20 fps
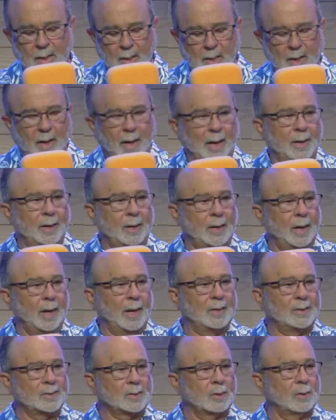Yeah.
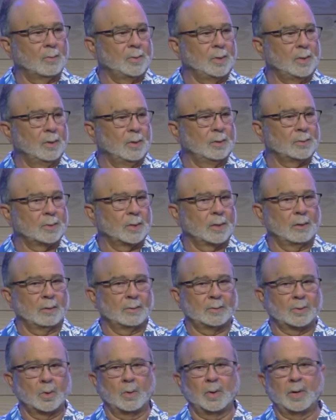And so you lose a little
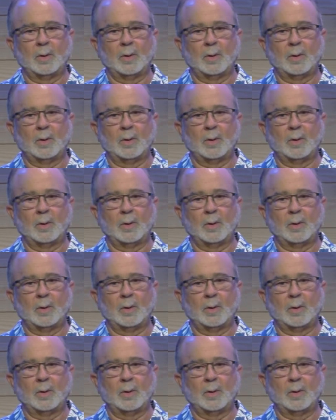joy.